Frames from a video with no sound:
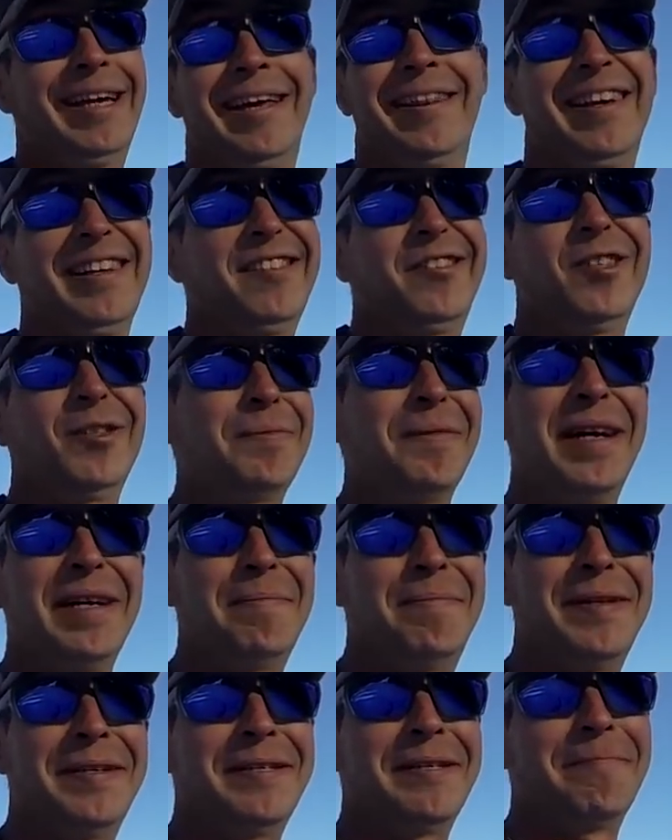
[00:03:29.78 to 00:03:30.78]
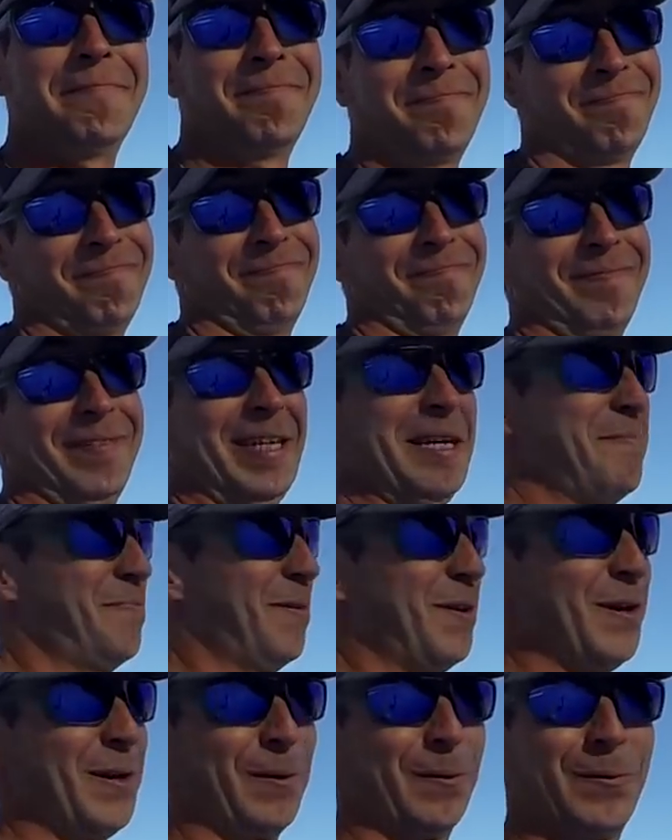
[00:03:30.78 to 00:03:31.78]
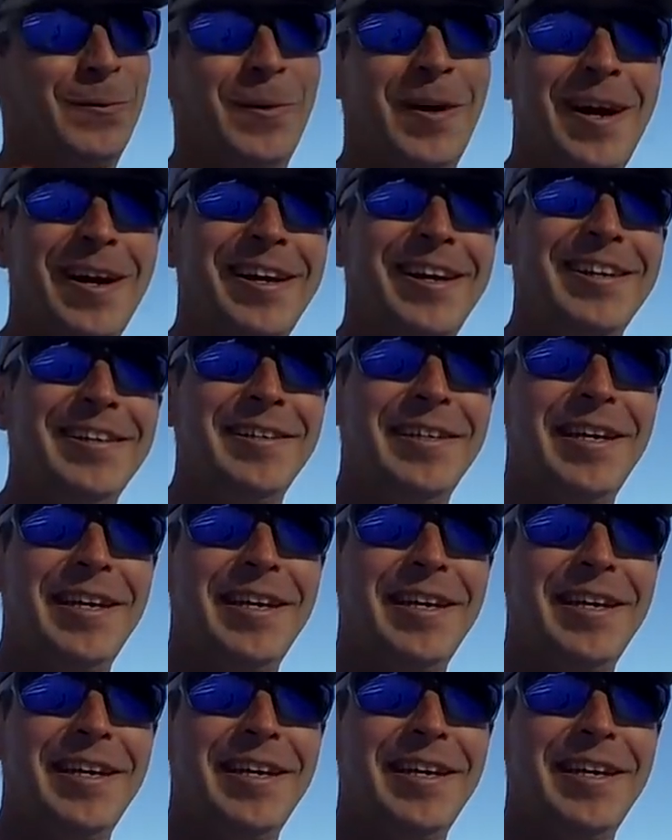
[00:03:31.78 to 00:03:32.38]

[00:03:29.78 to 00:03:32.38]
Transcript: and that's just my opinion. Keep on rocking